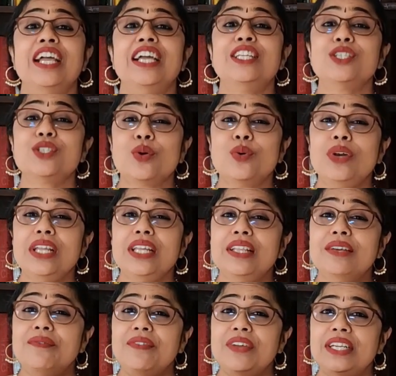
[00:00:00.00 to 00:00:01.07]
It is only
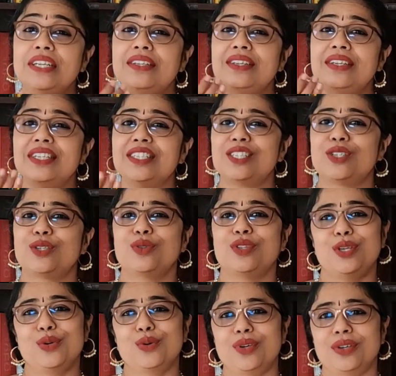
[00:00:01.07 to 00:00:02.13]
the witness to
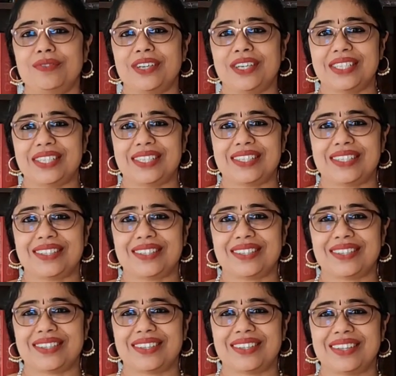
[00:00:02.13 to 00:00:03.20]
the universe.
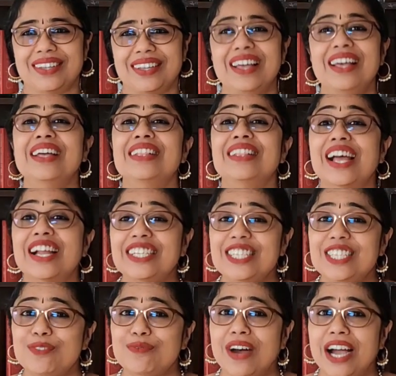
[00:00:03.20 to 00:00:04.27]
That
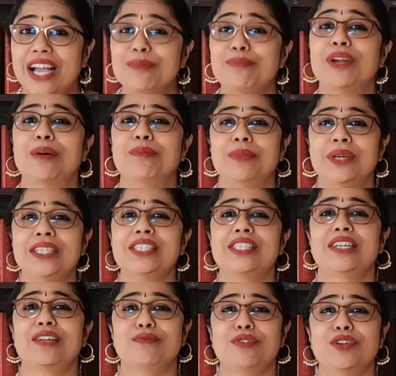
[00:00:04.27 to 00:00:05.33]
is why Brahman
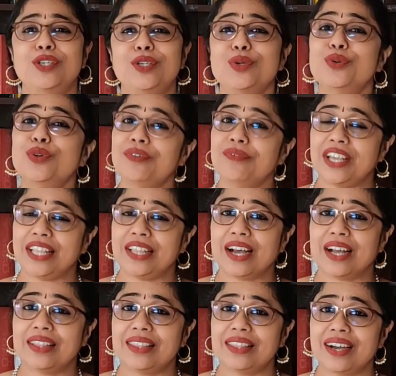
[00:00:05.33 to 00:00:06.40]
is referred to in
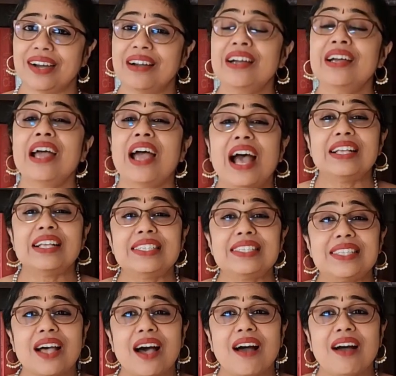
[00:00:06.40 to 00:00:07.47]
Vedanta as
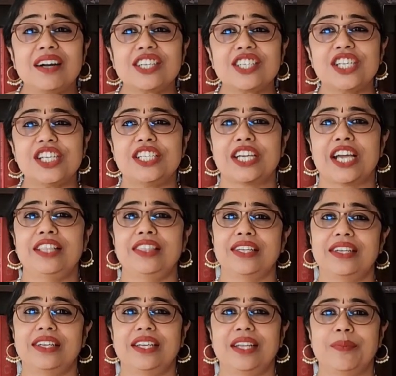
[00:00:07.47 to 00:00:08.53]
Sakshi
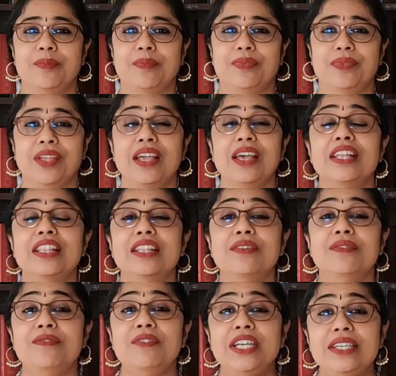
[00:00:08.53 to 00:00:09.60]
Chaitanyam,
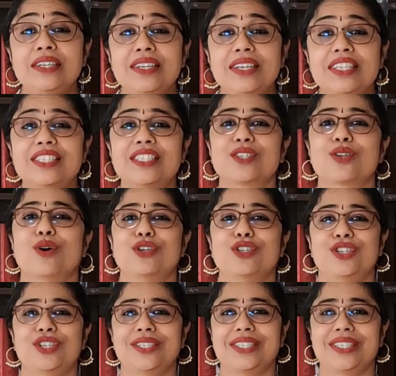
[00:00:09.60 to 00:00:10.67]
the witness
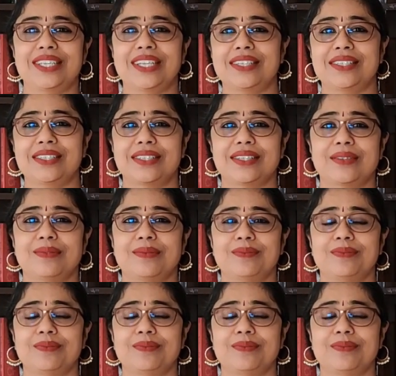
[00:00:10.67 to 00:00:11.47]
consciousness.